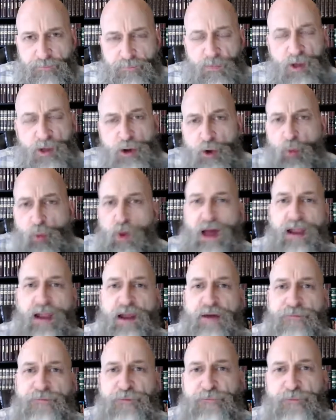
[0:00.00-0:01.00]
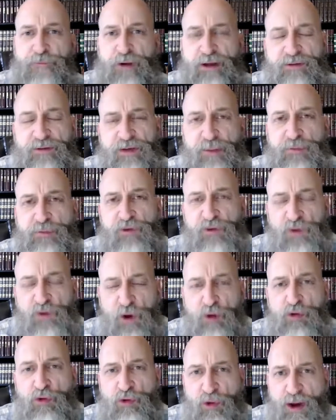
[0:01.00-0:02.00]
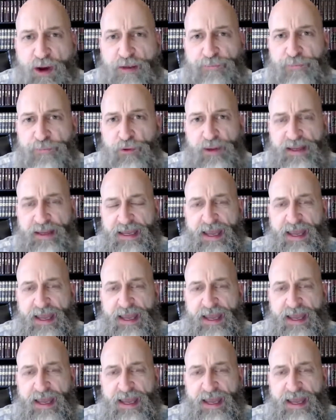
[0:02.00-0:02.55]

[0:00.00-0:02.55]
Well, I love you, friends. I'm so grateful again.